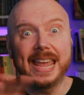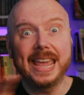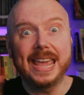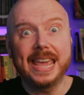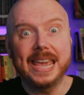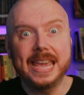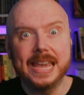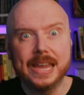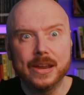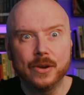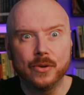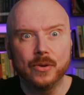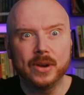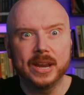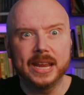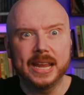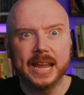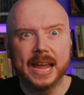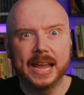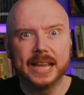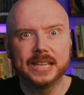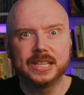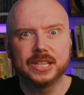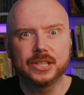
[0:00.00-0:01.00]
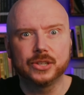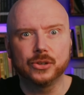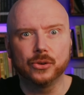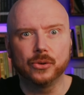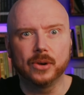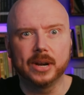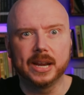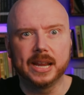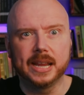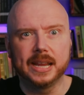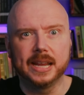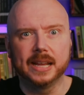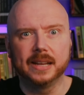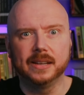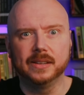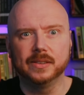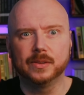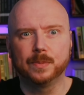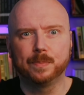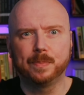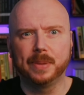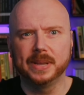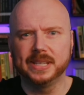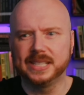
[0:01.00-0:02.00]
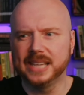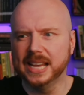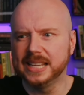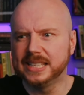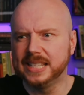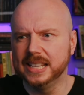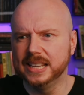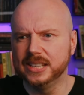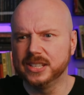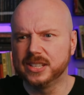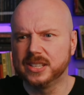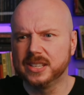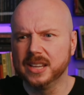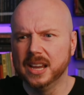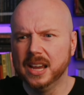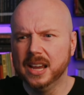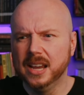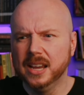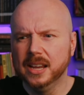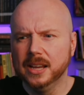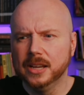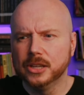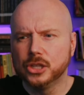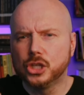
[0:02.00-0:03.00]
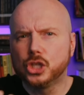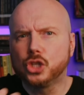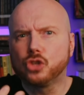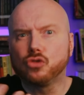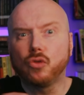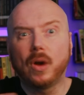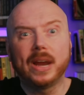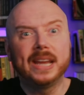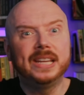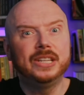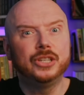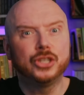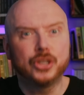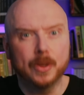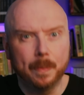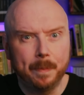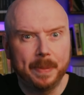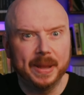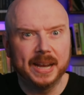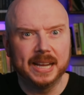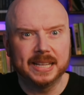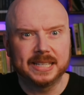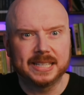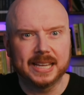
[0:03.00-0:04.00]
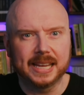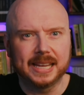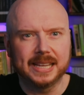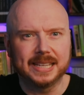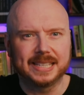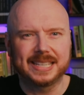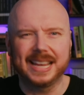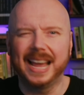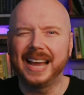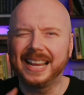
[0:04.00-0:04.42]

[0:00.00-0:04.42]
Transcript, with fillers: eerie history and possesses strange abilities.